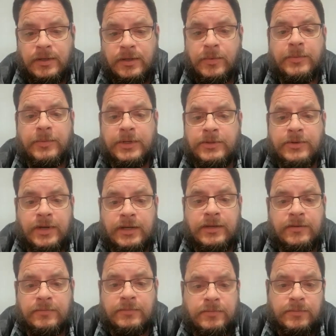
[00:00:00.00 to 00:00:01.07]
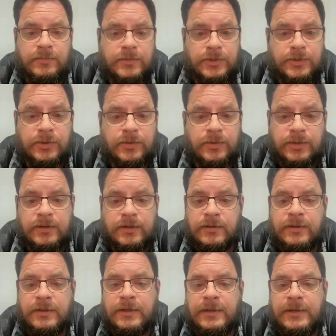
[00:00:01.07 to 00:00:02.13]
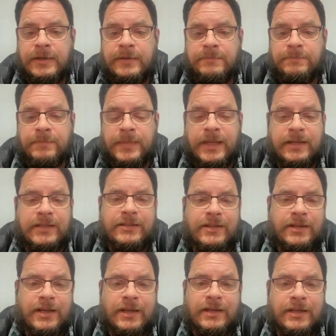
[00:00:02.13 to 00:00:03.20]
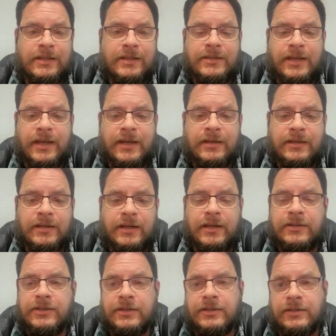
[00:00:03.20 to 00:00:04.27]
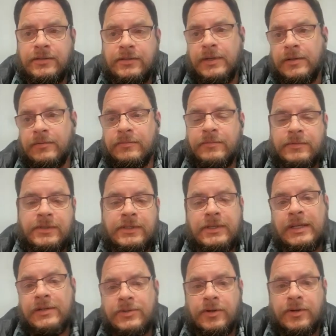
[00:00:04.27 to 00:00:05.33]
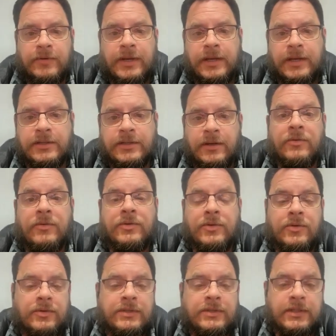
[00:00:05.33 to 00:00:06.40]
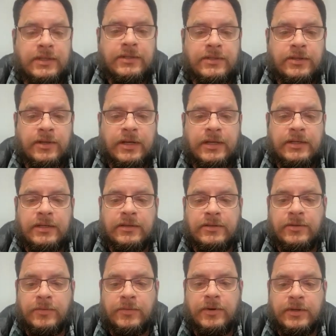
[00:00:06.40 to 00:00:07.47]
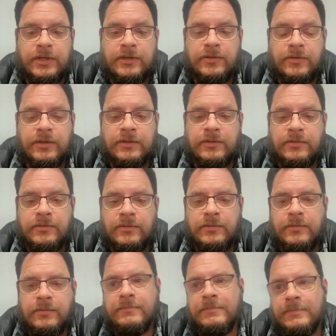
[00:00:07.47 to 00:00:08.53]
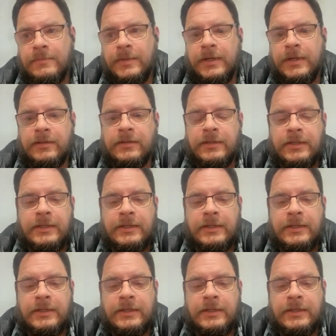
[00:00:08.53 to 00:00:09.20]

What are we trying to do here? And let's align against that and not just, knee-jerk reaction. Oh, Google said this is a good idea, so we're all going to do it. Well,